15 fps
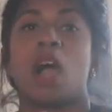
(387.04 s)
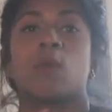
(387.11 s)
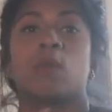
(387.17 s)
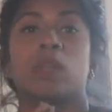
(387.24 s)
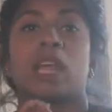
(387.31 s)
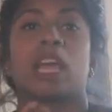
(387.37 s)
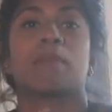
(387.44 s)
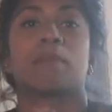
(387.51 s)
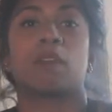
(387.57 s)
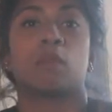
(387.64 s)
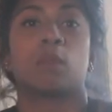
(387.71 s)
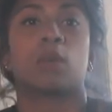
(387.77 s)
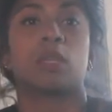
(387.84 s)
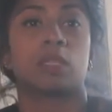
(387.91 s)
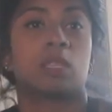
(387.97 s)
would like my
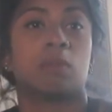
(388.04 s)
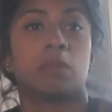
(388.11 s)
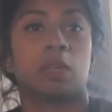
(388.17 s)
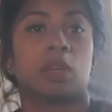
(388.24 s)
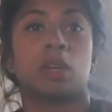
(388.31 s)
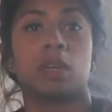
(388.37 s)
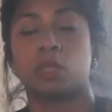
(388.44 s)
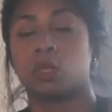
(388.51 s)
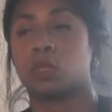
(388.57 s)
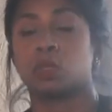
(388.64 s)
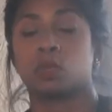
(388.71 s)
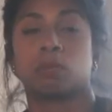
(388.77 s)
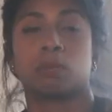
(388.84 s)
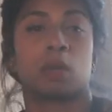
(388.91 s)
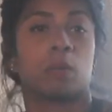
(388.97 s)
voice to be heard is
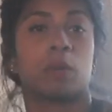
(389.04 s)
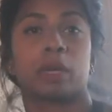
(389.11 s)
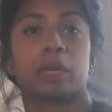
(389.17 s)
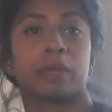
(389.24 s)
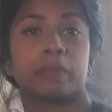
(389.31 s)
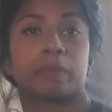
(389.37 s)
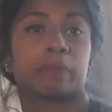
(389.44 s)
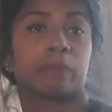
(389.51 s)
through my work.